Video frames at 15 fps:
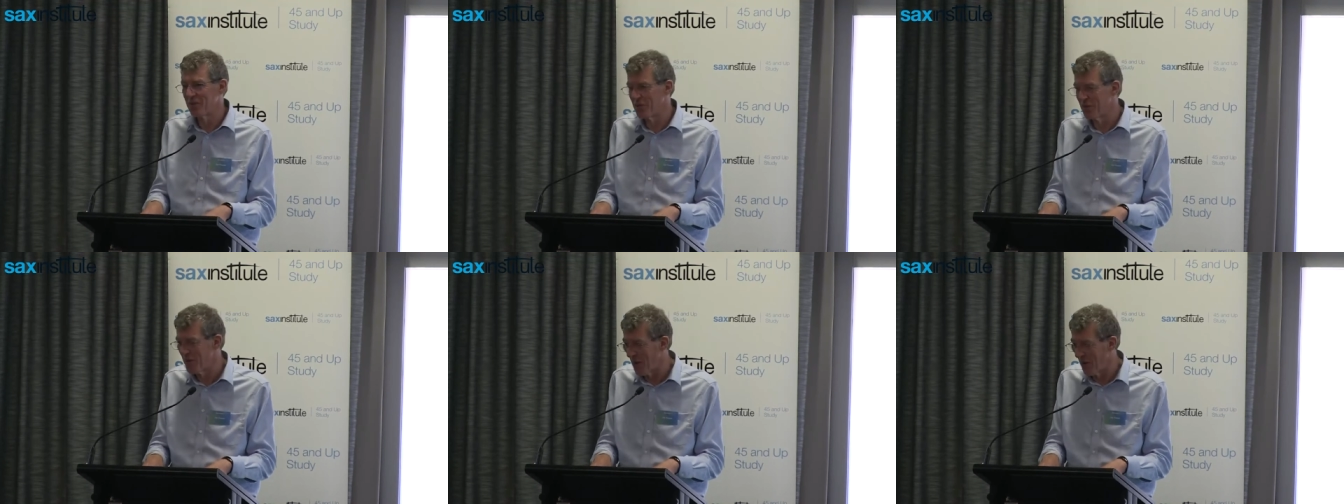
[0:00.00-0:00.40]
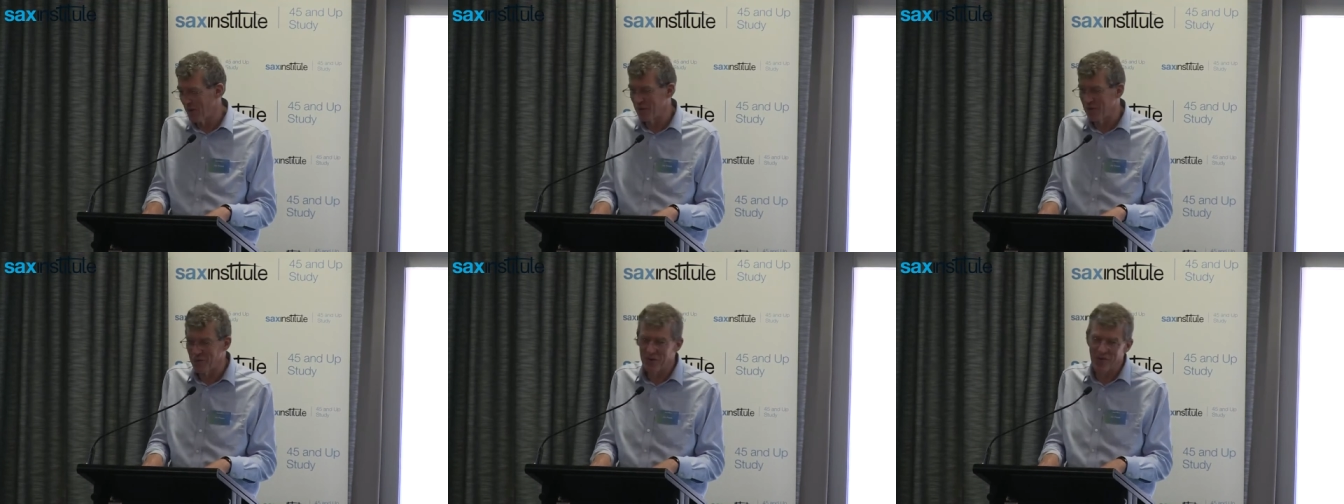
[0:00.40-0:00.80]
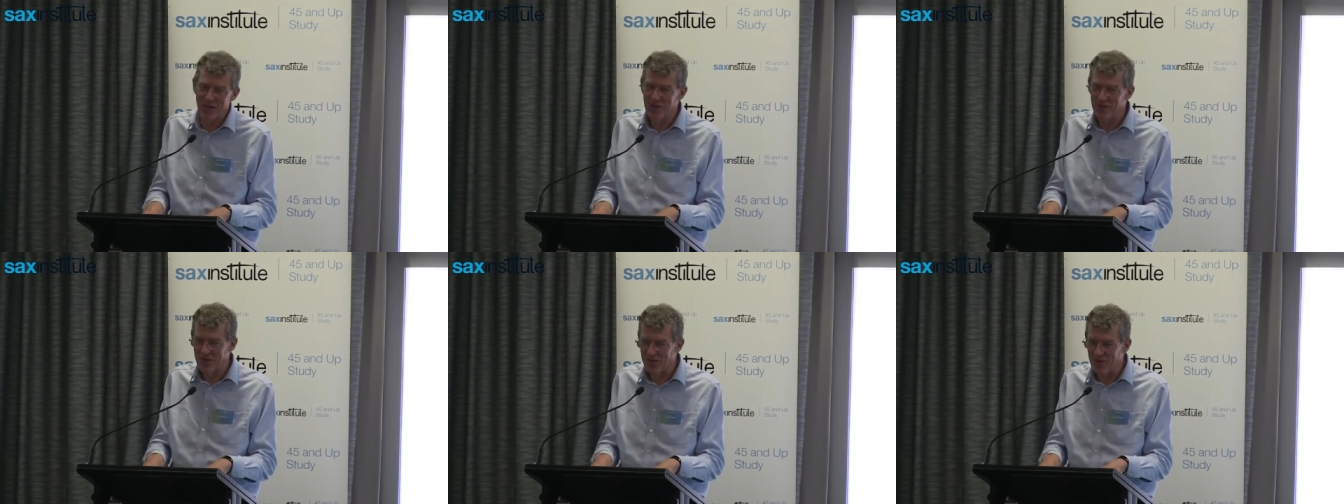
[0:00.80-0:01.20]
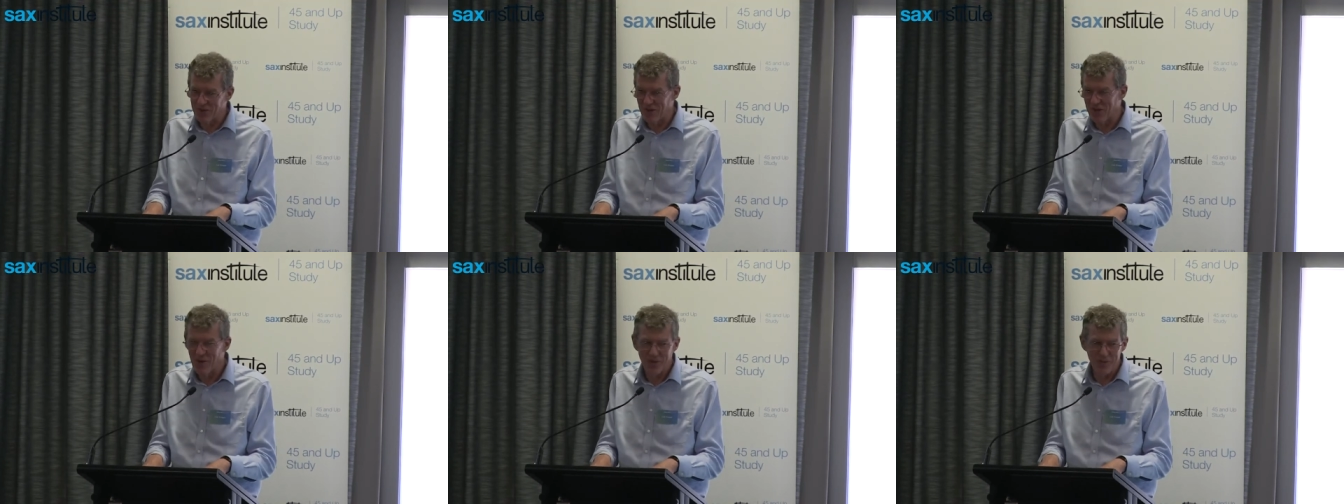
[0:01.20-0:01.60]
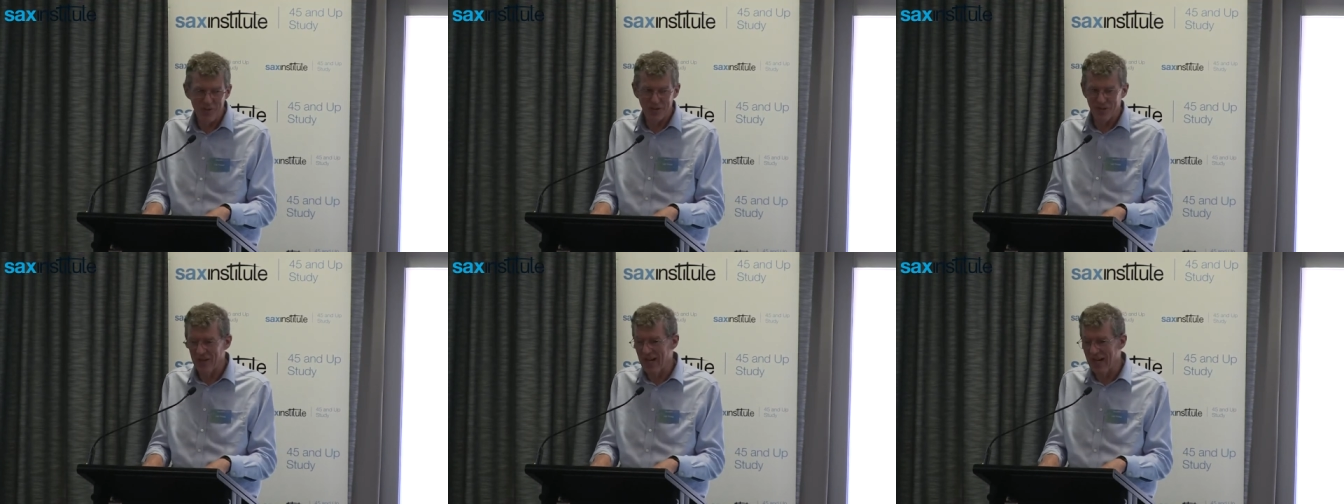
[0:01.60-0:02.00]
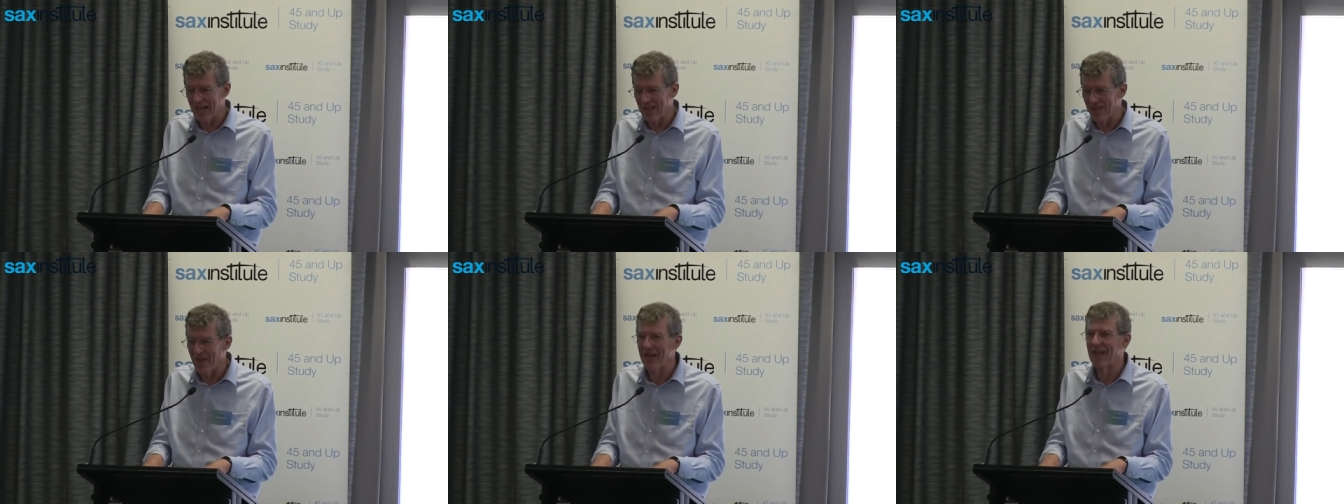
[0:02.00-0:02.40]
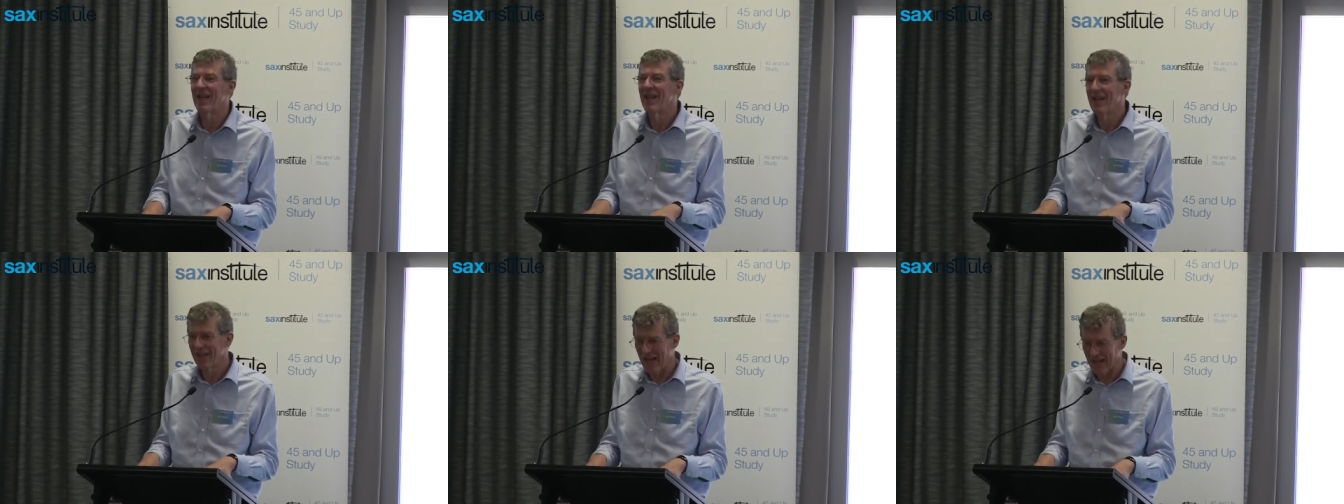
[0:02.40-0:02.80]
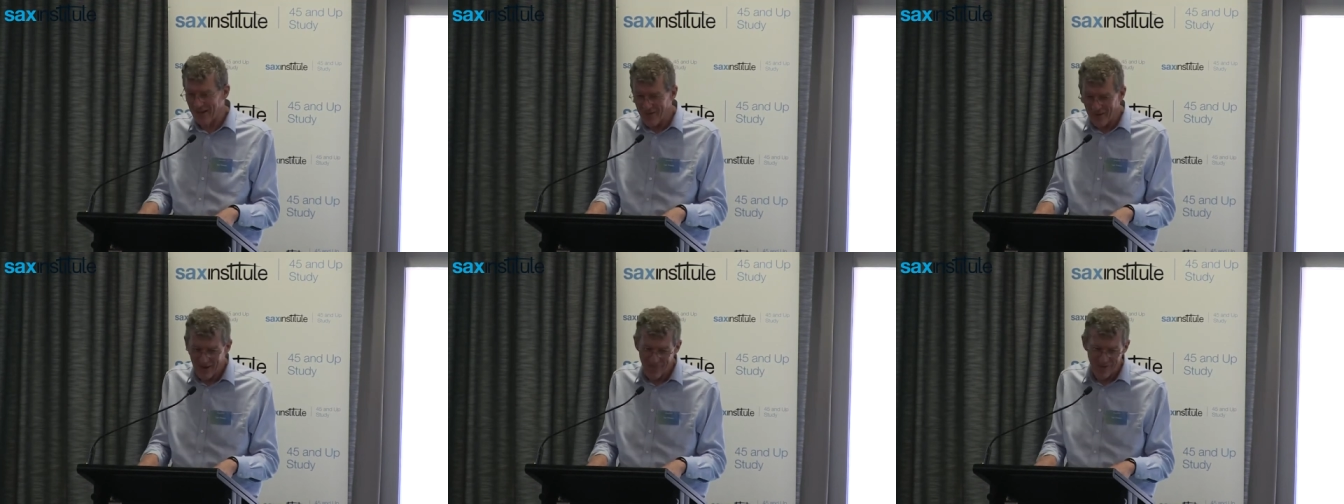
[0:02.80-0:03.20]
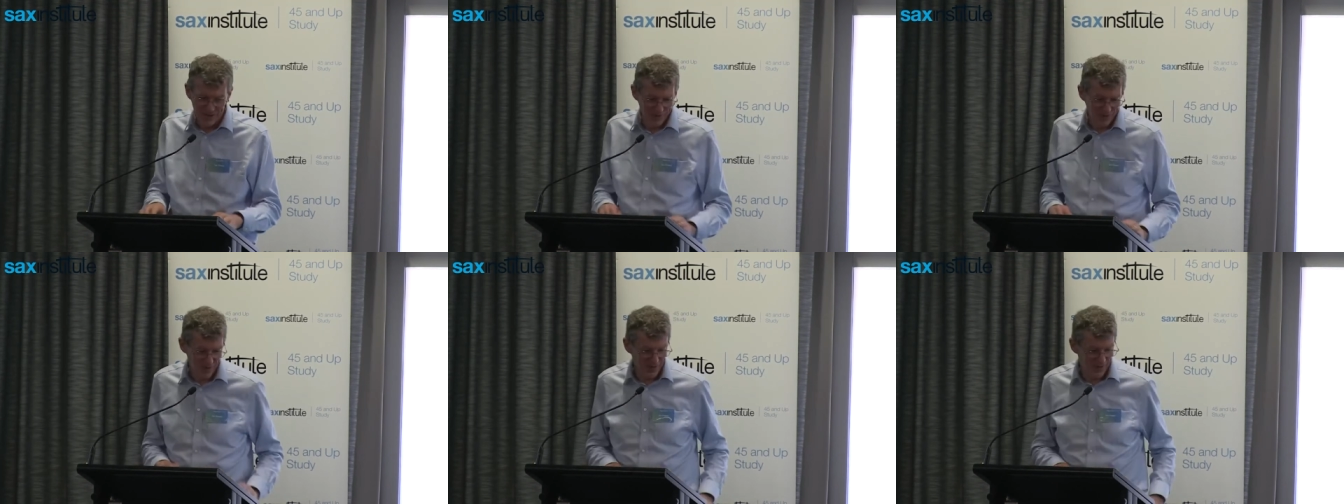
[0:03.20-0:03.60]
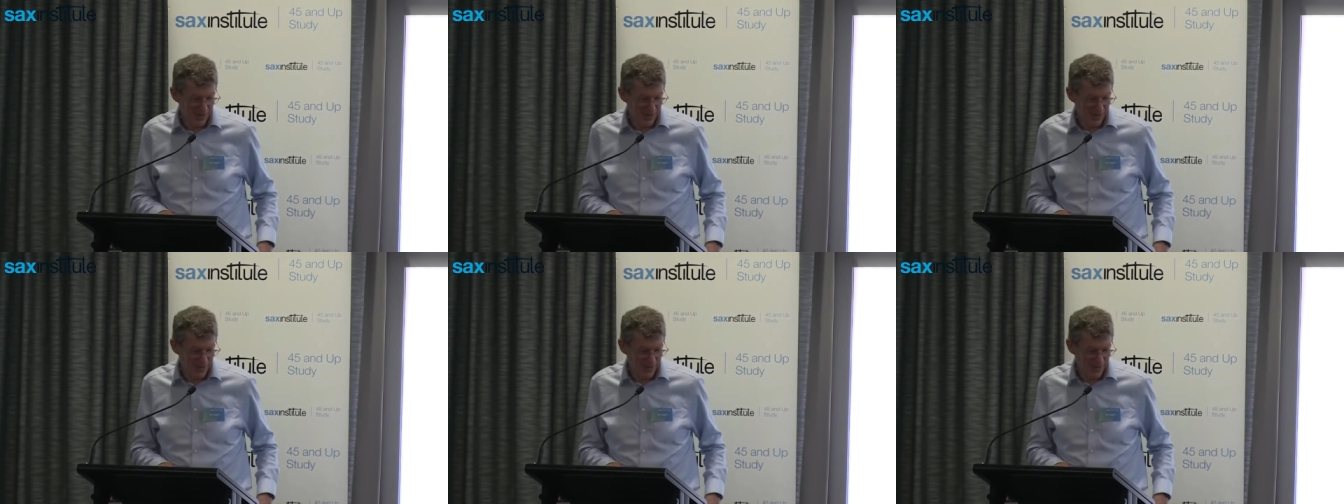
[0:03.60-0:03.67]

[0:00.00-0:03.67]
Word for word: Do not use the minister as a conduit to getting the money. Thank you very much for your